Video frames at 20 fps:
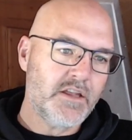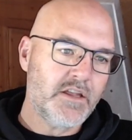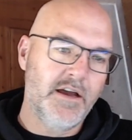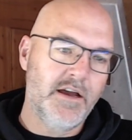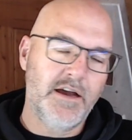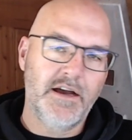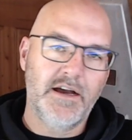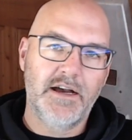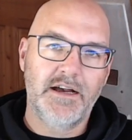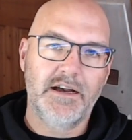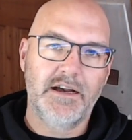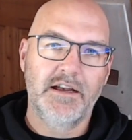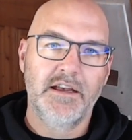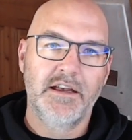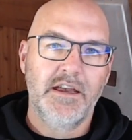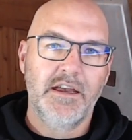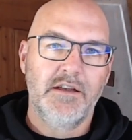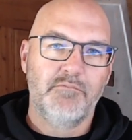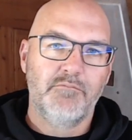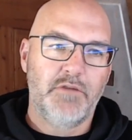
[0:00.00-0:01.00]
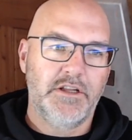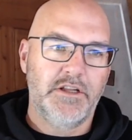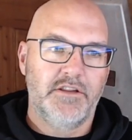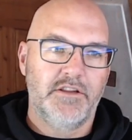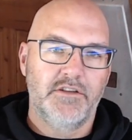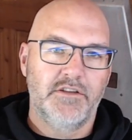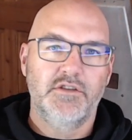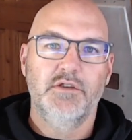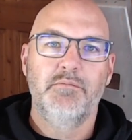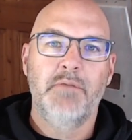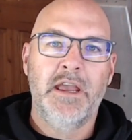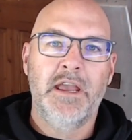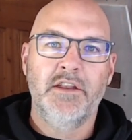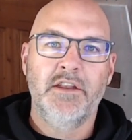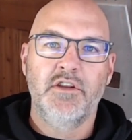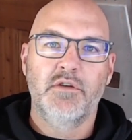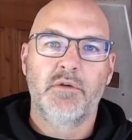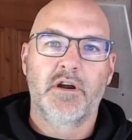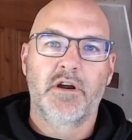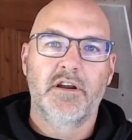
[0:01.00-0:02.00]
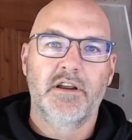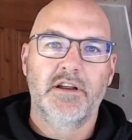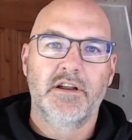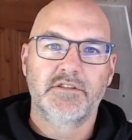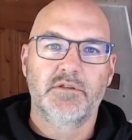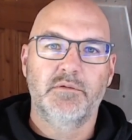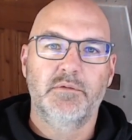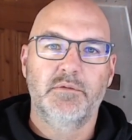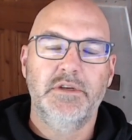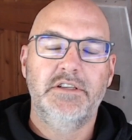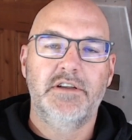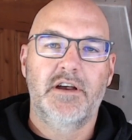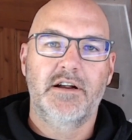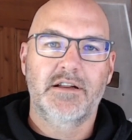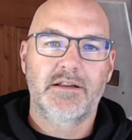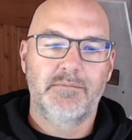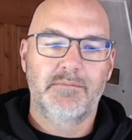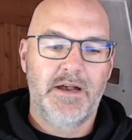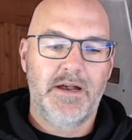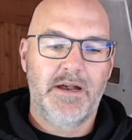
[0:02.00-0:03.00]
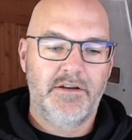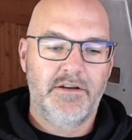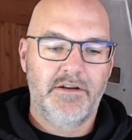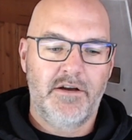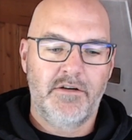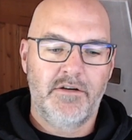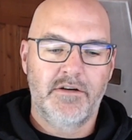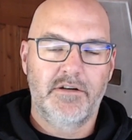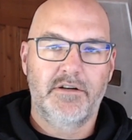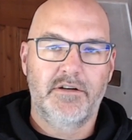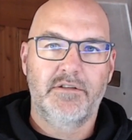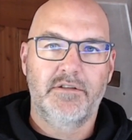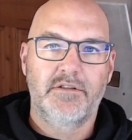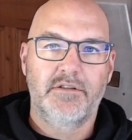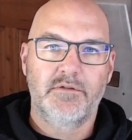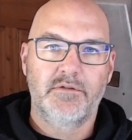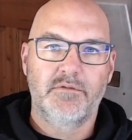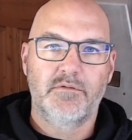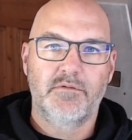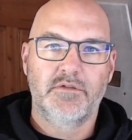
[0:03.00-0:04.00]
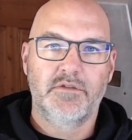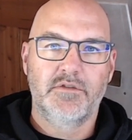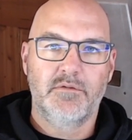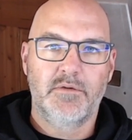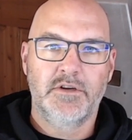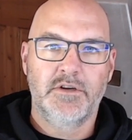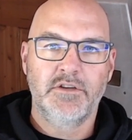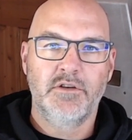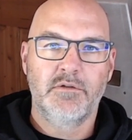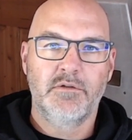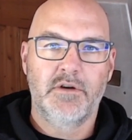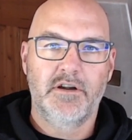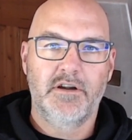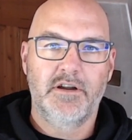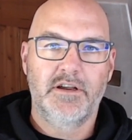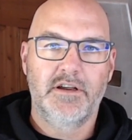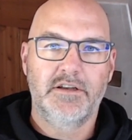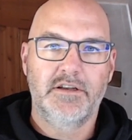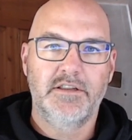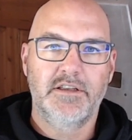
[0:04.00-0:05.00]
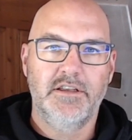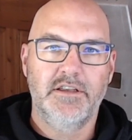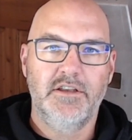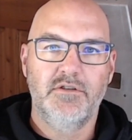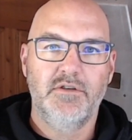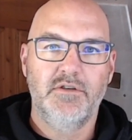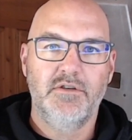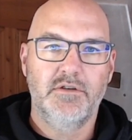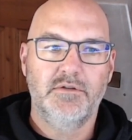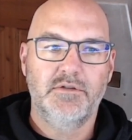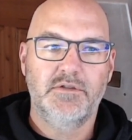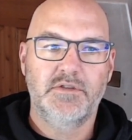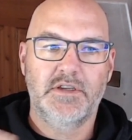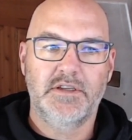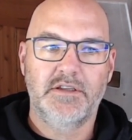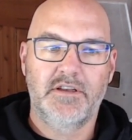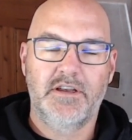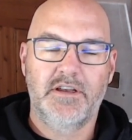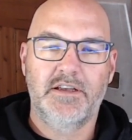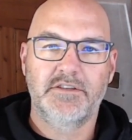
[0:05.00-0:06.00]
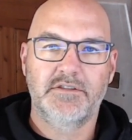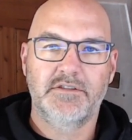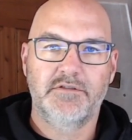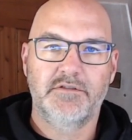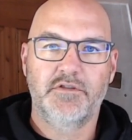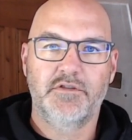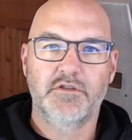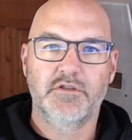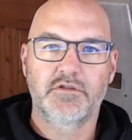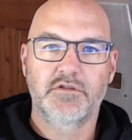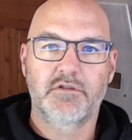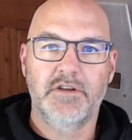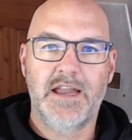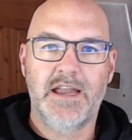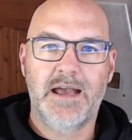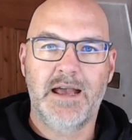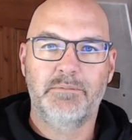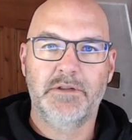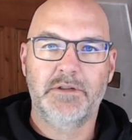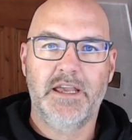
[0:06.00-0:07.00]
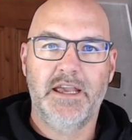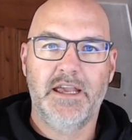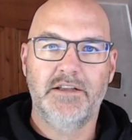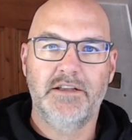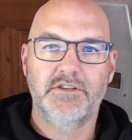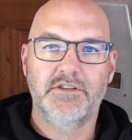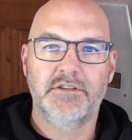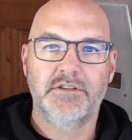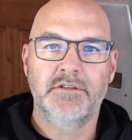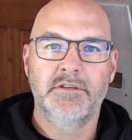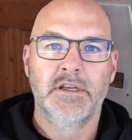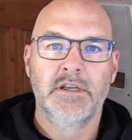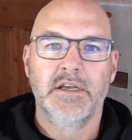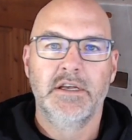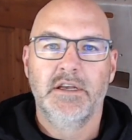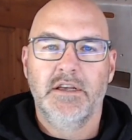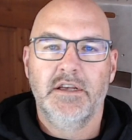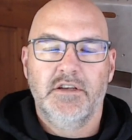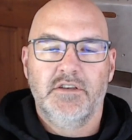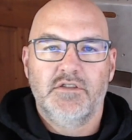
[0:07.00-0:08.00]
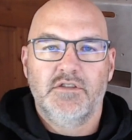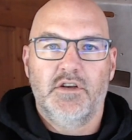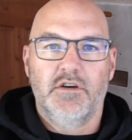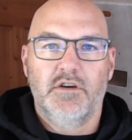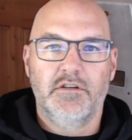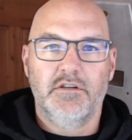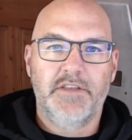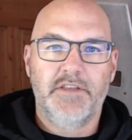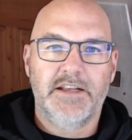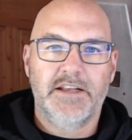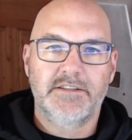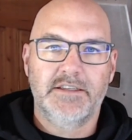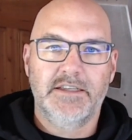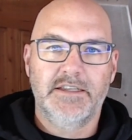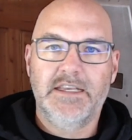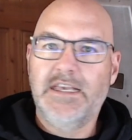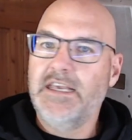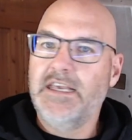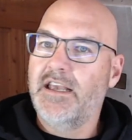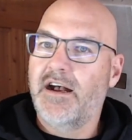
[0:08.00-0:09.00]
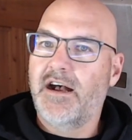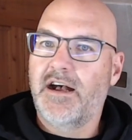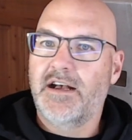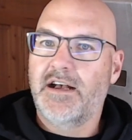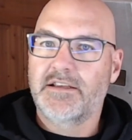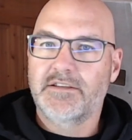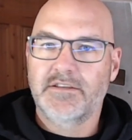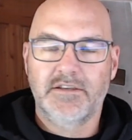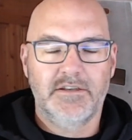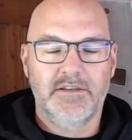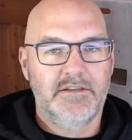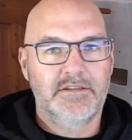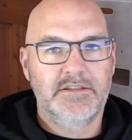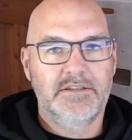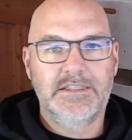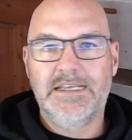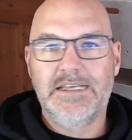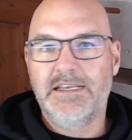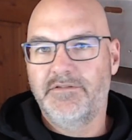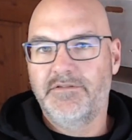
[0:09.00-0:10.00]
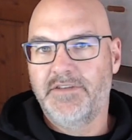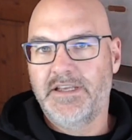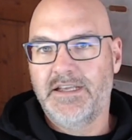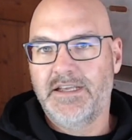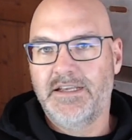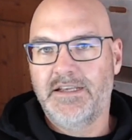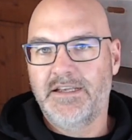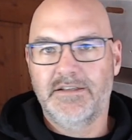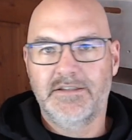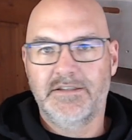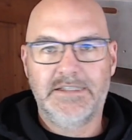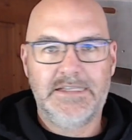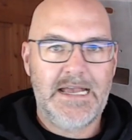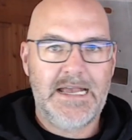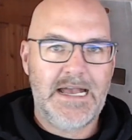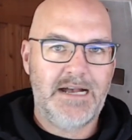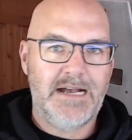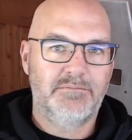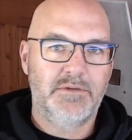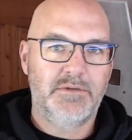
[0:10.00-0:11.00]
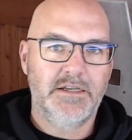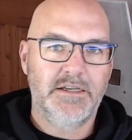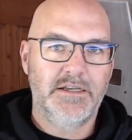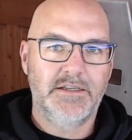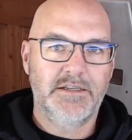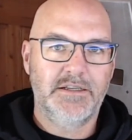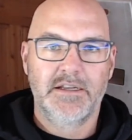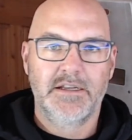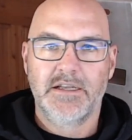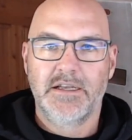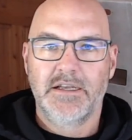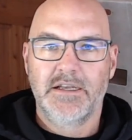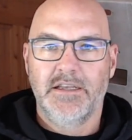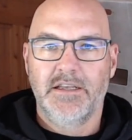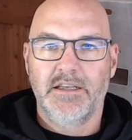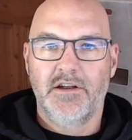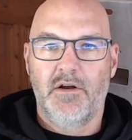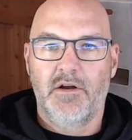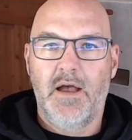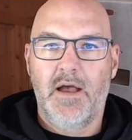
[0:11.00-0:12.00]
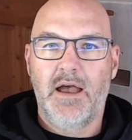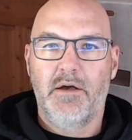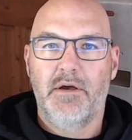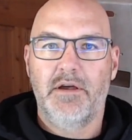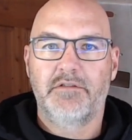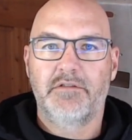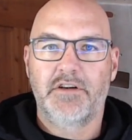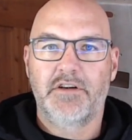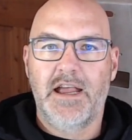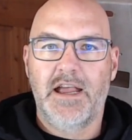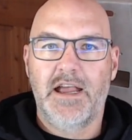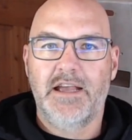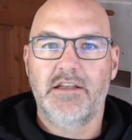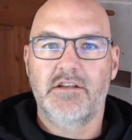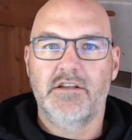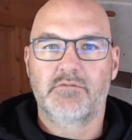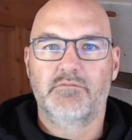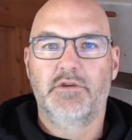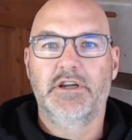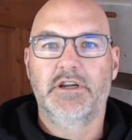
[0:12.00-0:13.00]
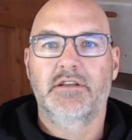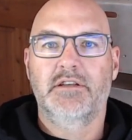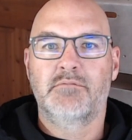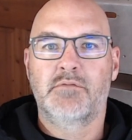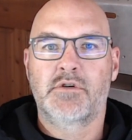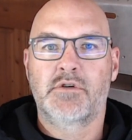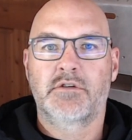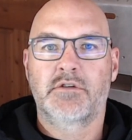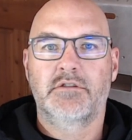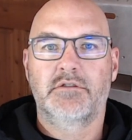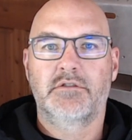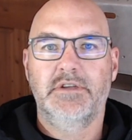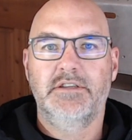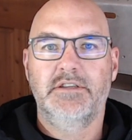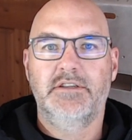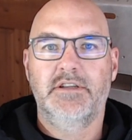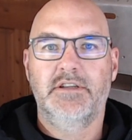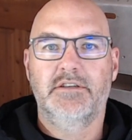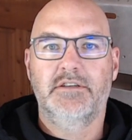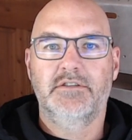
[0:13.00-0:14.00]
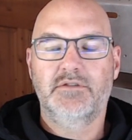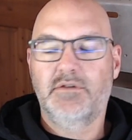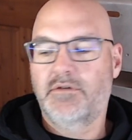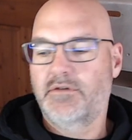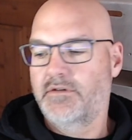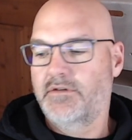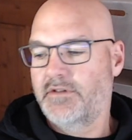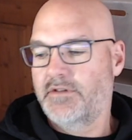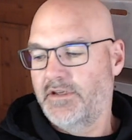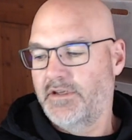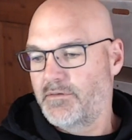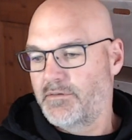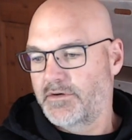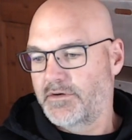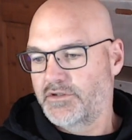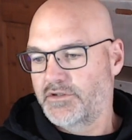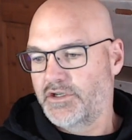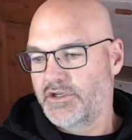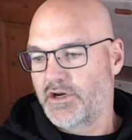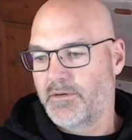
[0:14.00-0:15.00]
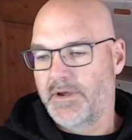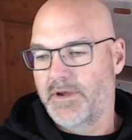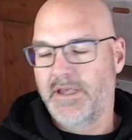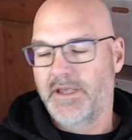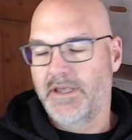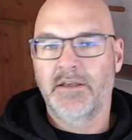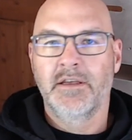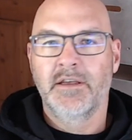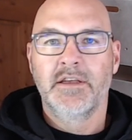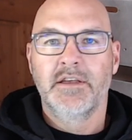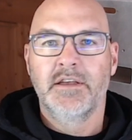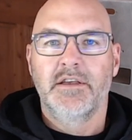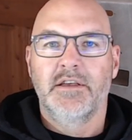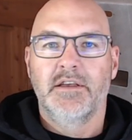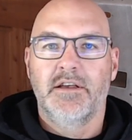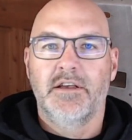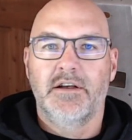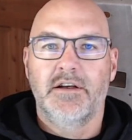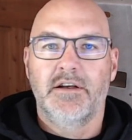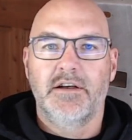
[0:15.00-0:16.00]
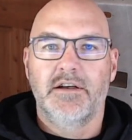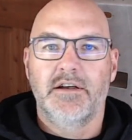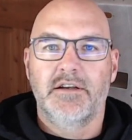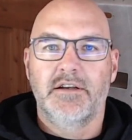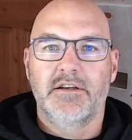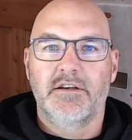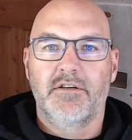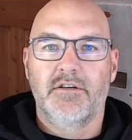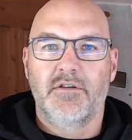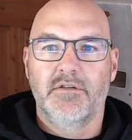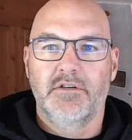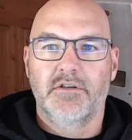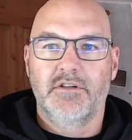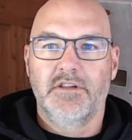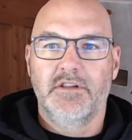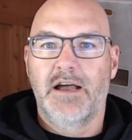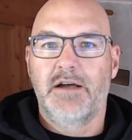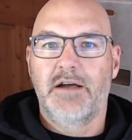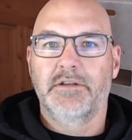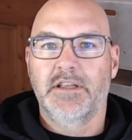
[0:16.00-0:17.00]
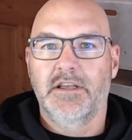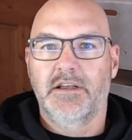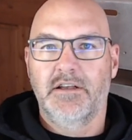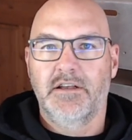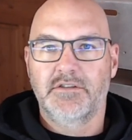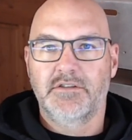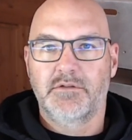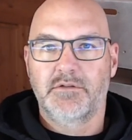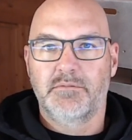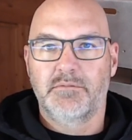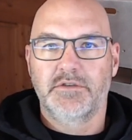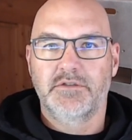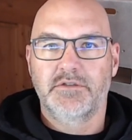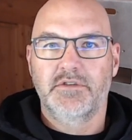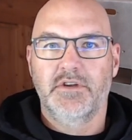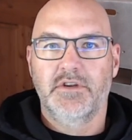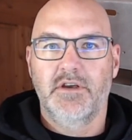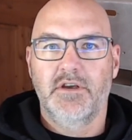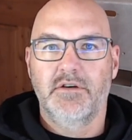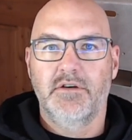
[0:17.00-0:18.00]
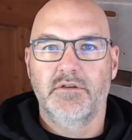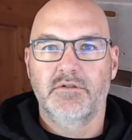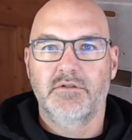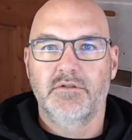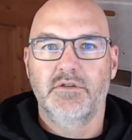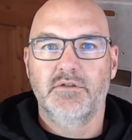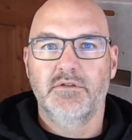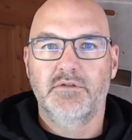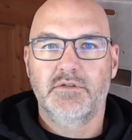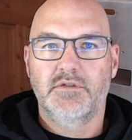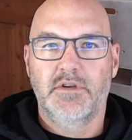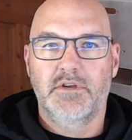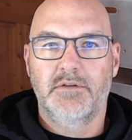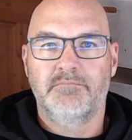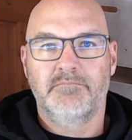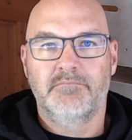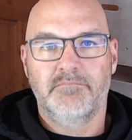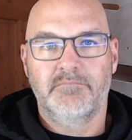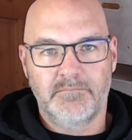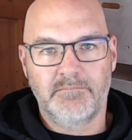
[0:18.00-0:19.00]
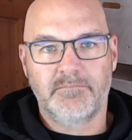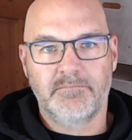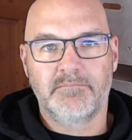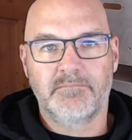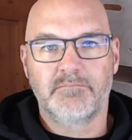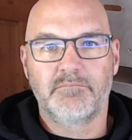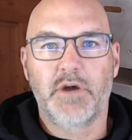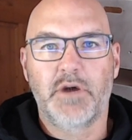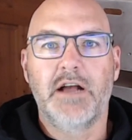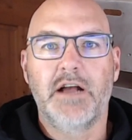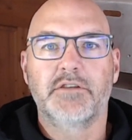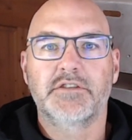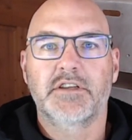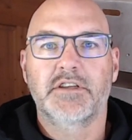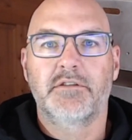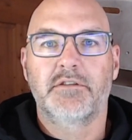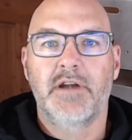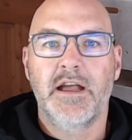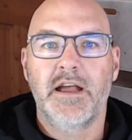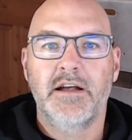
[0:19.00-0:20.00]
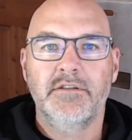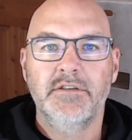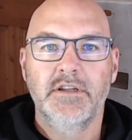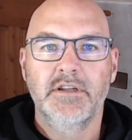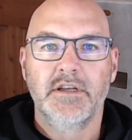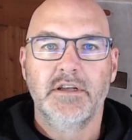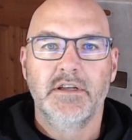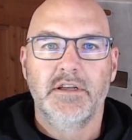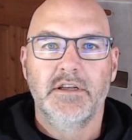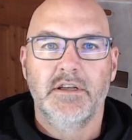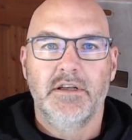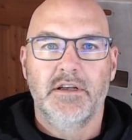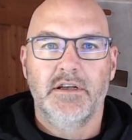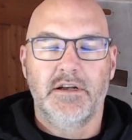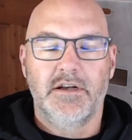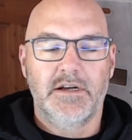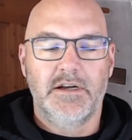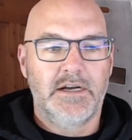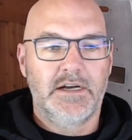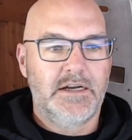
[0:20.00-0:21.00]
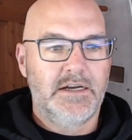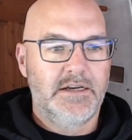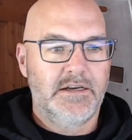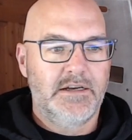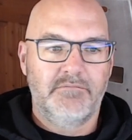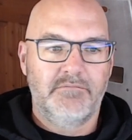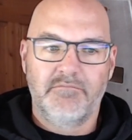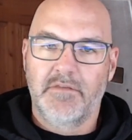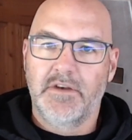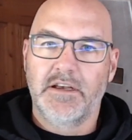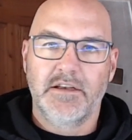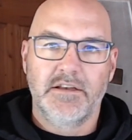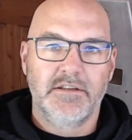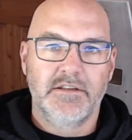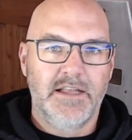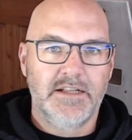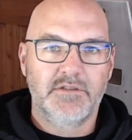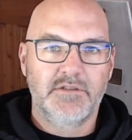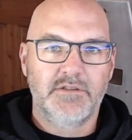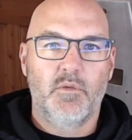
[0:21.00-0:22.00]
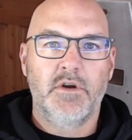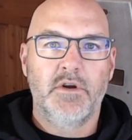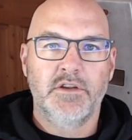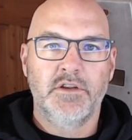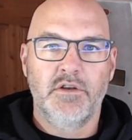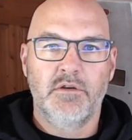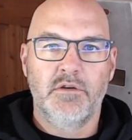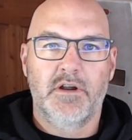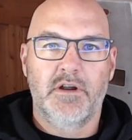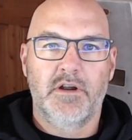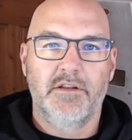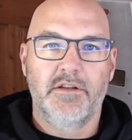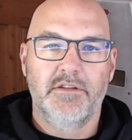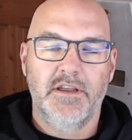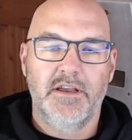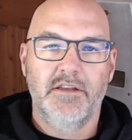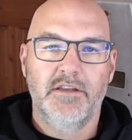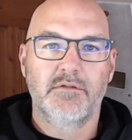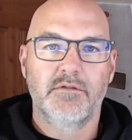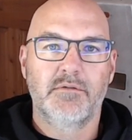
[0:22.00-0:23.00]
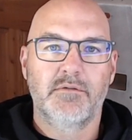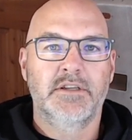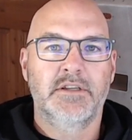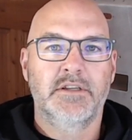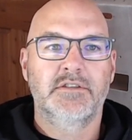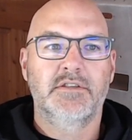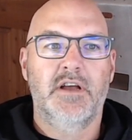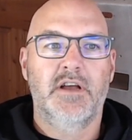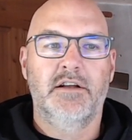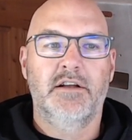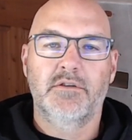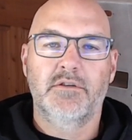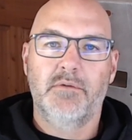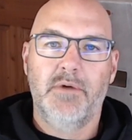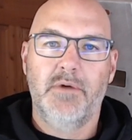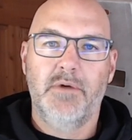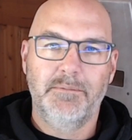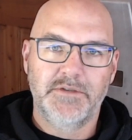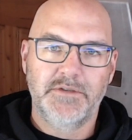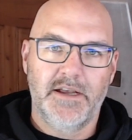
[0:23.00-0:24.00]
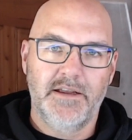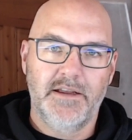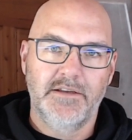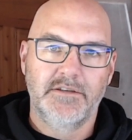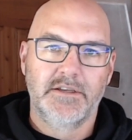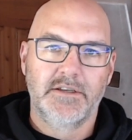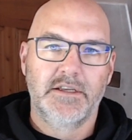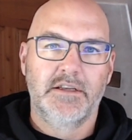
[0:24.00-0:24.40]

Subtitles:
But the 2 main URLs that we talk about are the one URL that you use as a full screen application. So if that's a kiosk, a TV, a tablet, however at your brick and mortar retail store that you are showing or allowing the customers to go do some browsing around, that's one URL. The other one is on your website.